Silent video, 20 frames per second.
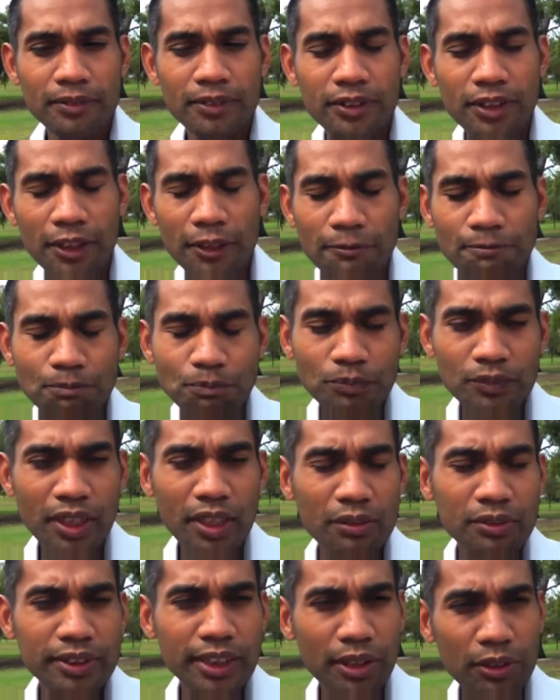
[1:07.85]
So,
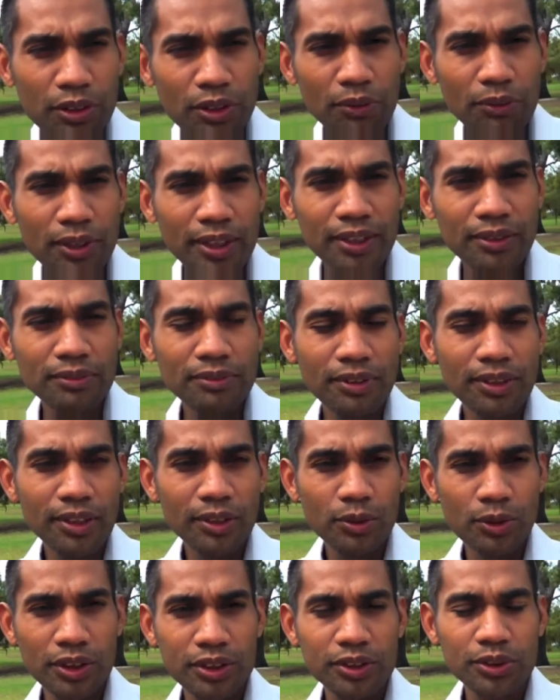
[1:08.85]
I'll tell you a
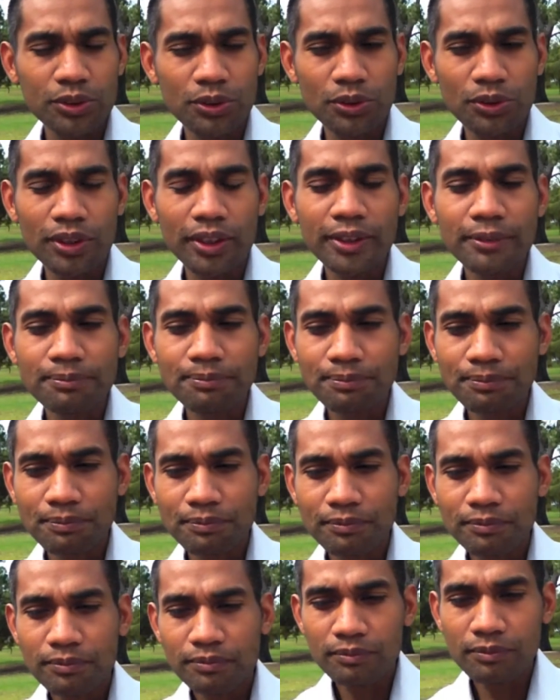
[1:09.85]
quick story.
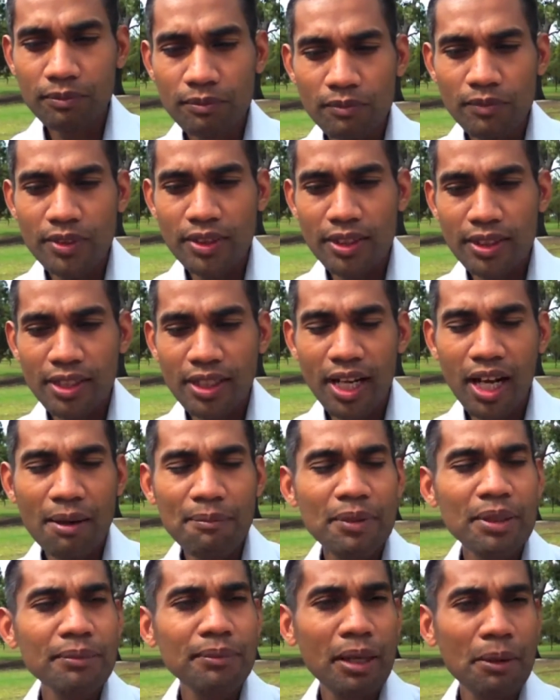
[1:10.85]

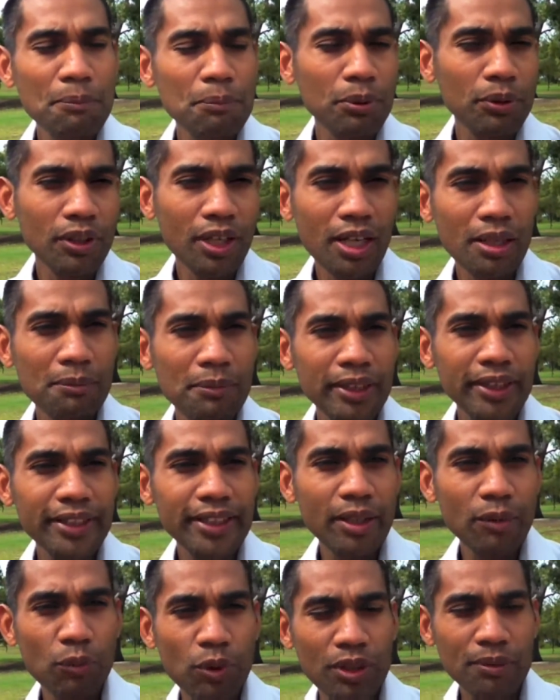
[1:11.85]
I'm in my primary
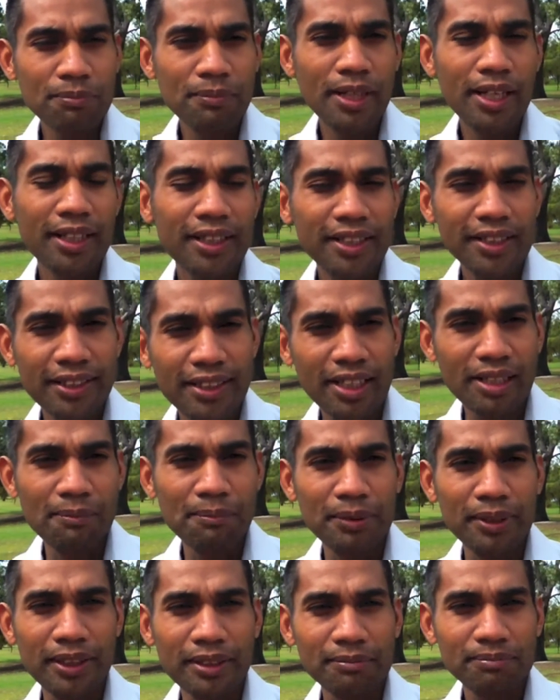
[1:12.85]
network marketing
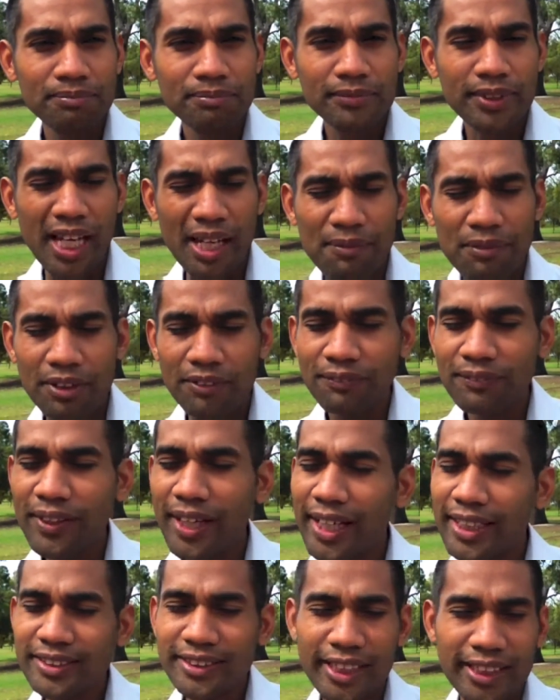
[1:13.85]
company, having a
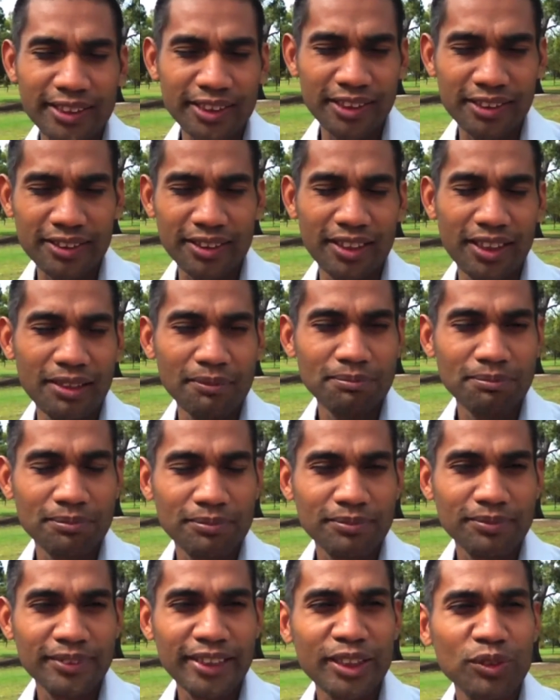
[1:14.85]
fantastic time.
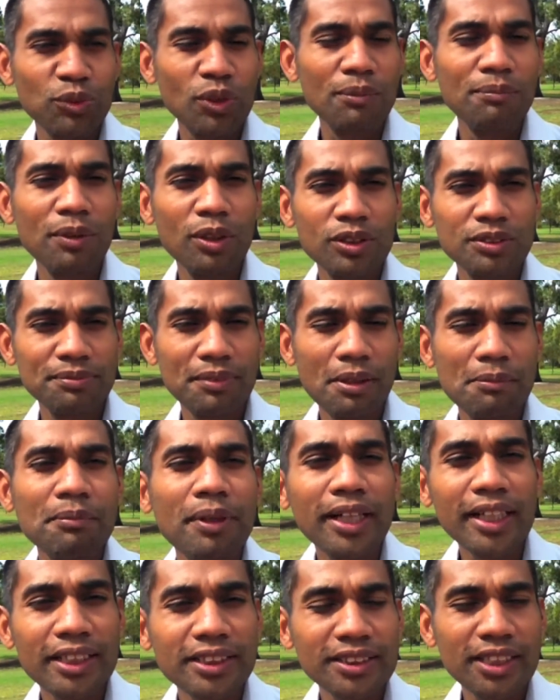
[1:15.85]
That's where most of my
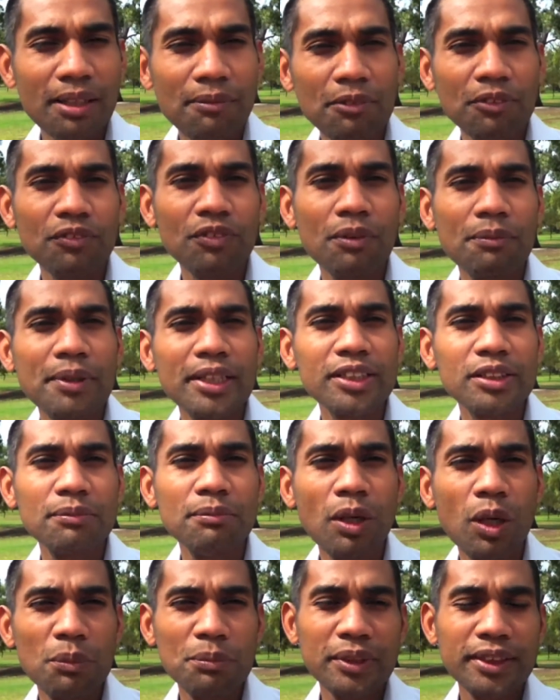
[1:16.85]
money is coming from at the
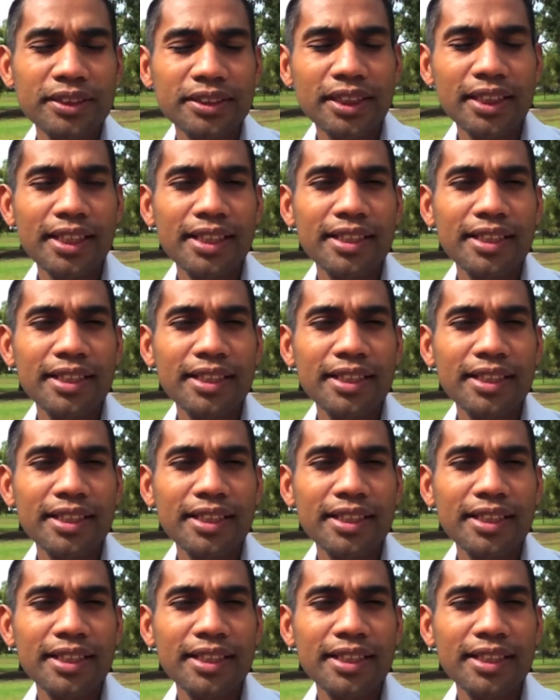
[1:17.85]
moment.